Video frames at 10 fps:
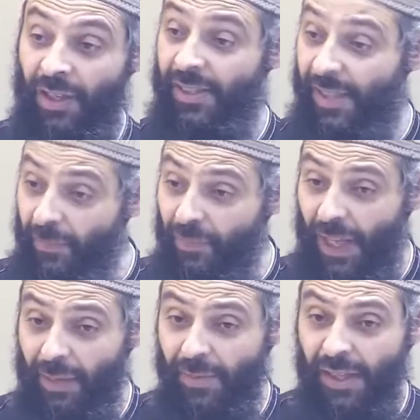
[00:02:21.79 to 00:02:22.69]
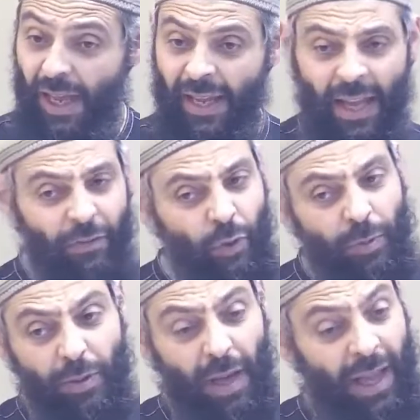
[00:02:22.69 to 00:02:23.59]
sometimes I have to be,
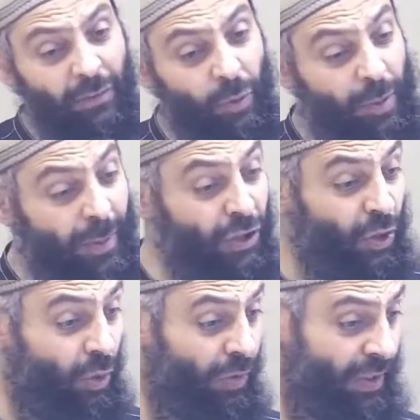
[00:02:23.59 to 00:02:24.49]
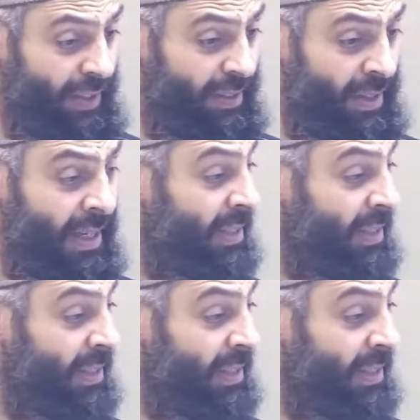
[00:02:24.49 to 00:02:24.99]
I have to be patient over things.